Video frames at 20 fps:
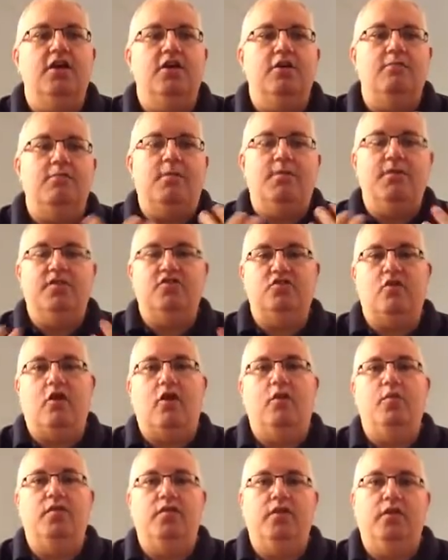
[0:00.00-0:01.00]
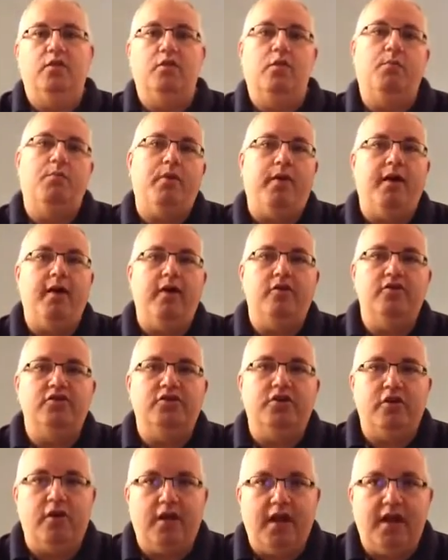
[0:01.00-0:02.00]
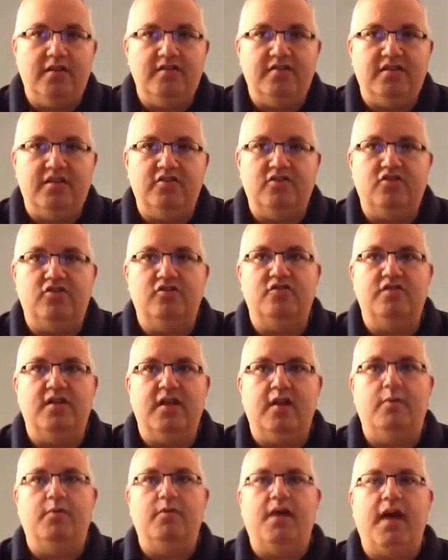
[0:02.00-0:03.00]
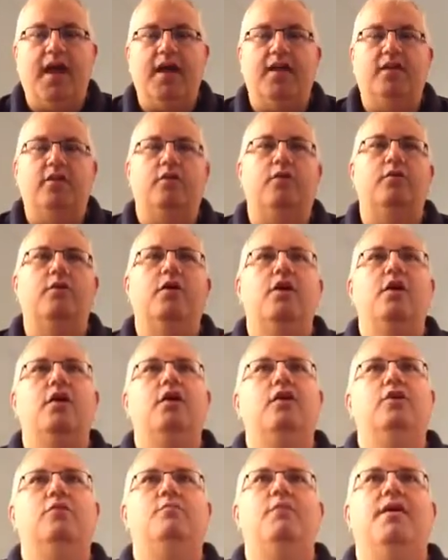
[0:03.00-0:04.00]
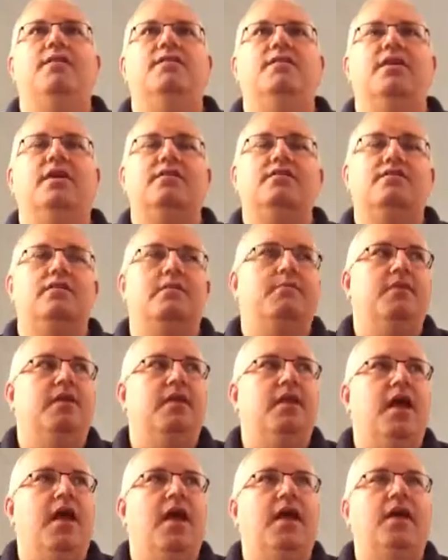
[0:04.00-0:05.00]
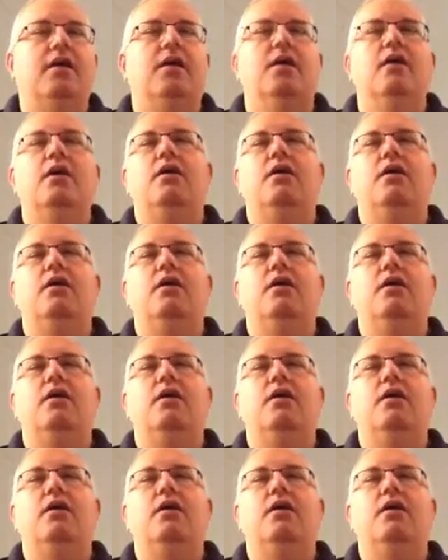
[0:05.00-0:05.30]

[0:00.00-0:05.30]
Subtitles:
you maybe start with a little prayer to your ancestors to help guide you. You might say something like,